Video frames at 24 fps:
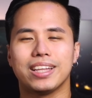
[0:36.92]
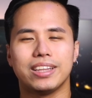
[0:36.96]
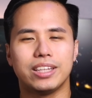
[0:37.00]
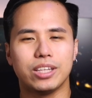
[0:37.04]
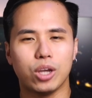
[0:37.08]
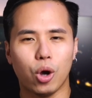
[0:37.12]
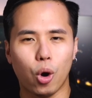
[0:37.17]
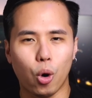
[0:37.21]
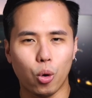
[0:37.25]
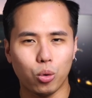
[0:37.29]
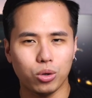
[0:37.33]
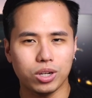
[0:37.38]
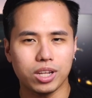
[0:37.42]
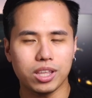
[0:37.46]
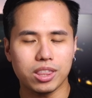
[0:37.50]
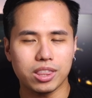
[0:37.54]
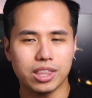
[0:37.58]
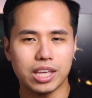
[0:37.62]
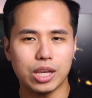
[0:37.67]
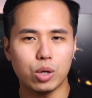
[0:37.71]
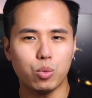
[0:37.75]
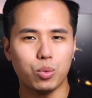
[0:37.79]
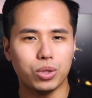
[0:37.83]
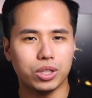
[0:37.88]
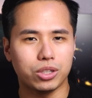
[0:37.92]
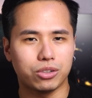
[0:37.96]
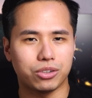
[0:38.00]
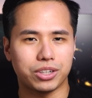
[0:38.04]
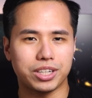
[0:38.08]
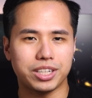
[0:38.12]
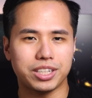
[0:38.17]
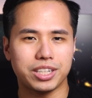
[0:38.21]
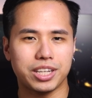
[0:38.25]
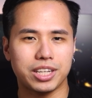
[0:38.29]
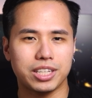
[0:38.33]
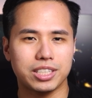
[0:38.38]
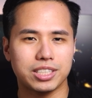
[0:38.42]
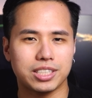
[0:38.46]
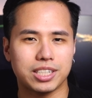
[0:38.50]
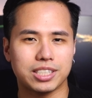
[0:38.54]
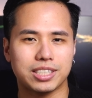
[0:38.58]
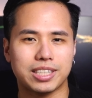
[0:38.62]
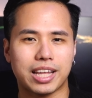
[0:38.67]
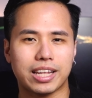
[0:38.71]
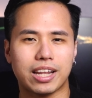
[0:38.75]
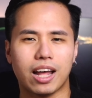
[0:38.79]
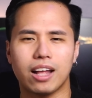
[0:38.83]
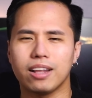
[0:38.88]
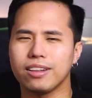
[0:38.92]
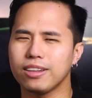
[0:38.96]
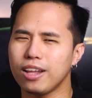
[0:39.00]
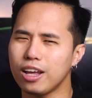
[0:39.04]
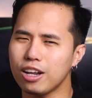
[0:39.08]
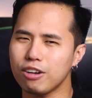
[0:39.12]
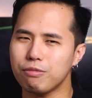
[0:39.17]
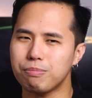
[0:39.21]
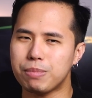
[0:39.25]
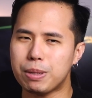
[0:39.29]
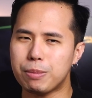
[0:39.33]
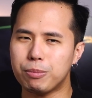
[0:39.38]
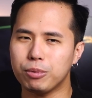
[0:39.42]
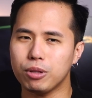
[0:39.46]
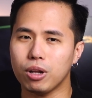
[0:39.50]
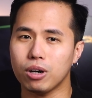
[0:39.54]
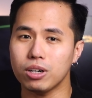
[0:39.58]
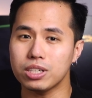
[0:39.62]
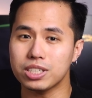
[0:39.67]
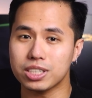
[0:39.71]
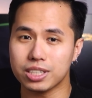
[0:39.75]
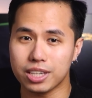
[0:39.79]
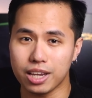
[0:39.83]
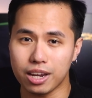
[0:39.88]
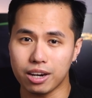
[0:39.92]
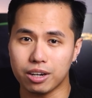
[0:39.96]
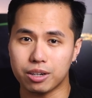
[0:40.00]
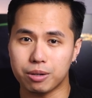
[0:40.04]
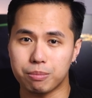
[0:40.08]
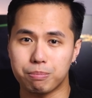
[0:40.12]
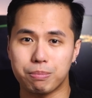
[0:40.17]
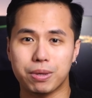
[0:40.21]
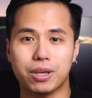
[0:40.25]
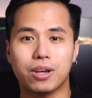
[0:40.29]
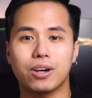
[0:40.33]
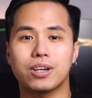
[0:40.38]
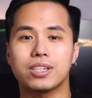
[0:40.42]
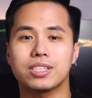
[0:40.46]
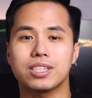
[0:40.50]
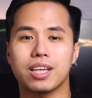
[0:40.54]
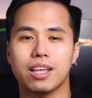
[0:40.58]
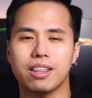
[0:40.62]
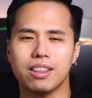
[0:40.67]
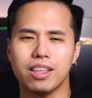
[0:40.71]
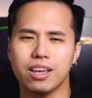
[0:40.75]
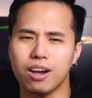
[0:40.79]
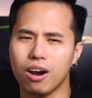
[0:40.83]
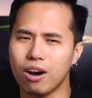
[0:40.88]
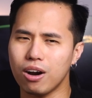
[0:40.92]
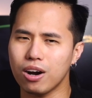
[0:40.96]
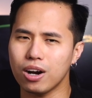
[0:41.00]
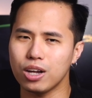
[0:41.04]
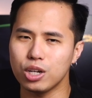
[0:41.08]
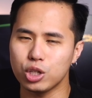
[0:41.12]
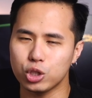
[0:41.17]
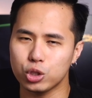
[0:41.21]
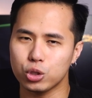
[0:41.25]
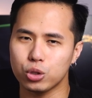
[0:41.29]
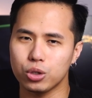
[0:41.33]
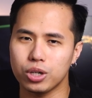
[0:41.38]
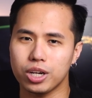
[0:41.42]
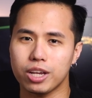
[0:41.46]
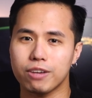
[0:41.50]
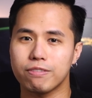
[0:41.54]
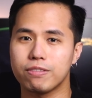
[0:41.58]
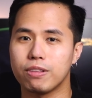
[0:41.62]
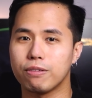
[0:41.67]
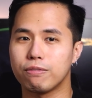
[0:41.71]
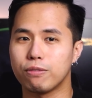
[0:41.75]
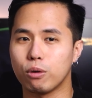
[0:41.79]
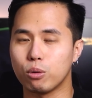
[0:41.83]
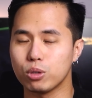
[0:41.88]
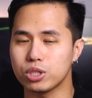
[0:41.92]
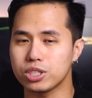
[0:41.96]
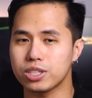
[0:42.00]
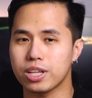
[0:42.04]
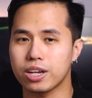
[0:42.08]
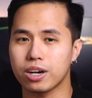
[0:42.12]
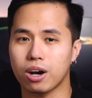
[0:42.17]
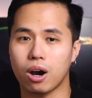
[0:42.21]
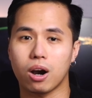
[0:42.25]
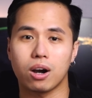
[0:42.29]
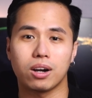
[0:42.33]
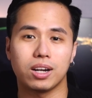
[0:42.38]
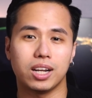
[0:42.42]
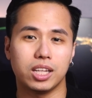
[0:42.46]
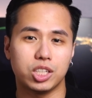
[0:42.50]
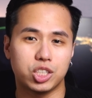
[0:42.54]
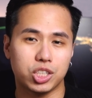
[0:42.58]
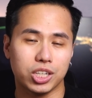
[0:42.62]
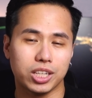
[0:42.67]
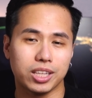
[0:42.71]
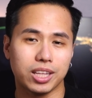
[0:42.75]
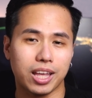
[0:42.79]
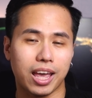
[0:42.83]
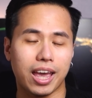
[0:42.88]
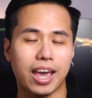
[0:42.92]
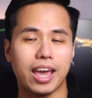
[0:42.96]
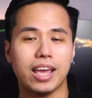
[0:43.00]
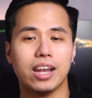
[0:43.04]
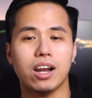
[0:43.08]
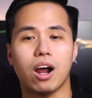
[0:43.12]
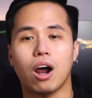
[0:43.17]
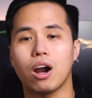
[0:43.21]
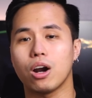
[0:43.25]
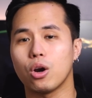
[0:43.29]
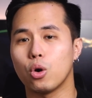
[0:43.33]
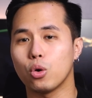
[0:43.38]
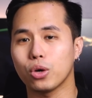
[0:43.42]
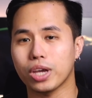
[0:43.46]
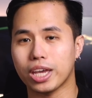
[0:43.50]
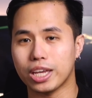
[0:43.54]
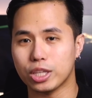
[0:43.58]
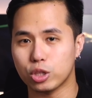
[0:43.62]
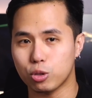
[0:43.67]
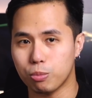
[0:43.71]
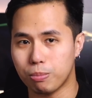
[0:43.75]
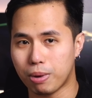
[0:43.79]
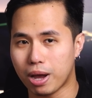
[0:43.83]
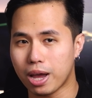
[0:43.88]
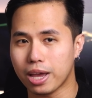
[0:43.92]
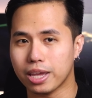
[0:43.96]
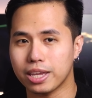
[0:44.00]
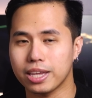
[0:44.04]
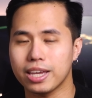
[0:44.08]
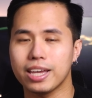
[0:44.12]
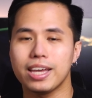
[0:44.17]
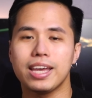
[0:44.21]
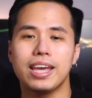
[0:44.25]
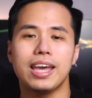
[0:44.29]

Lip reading: The only thing with Green Hills is that a lot of people are scared because they are unsure if the phones there are legit and are okay to buy.